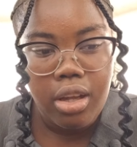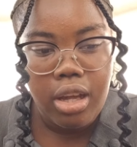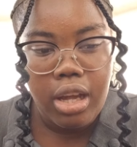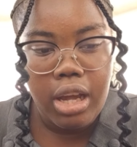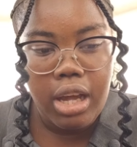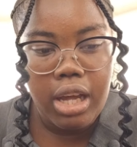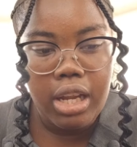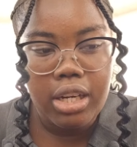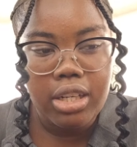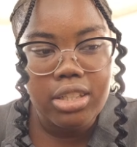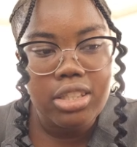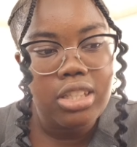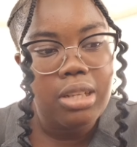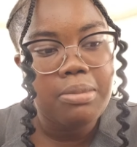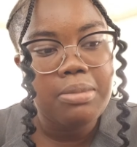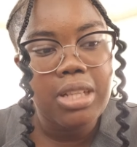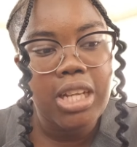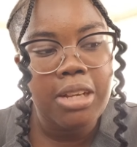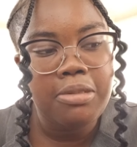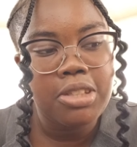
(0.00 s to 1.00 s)
and
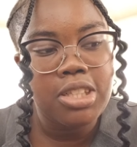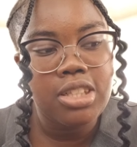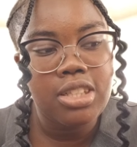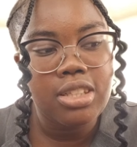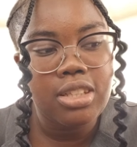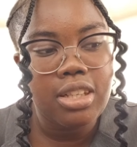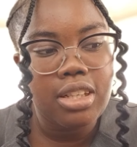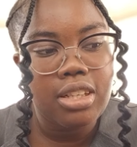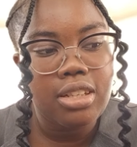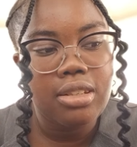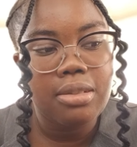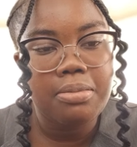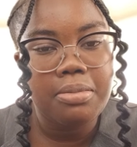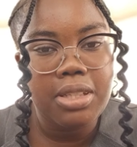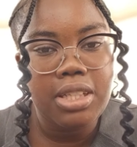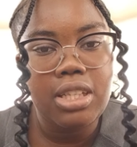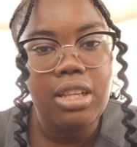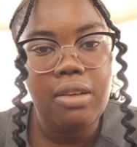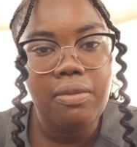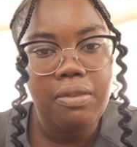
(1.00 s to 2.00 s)
sometimes it, it could
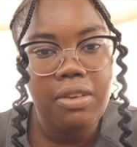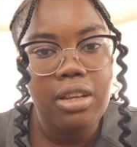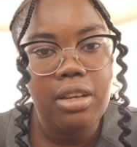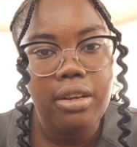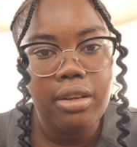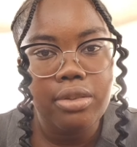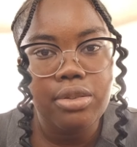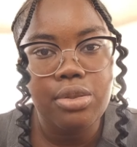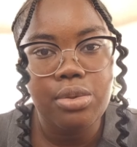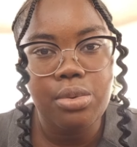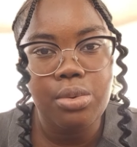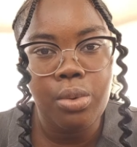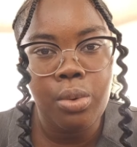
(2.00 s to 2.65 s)
be difficult to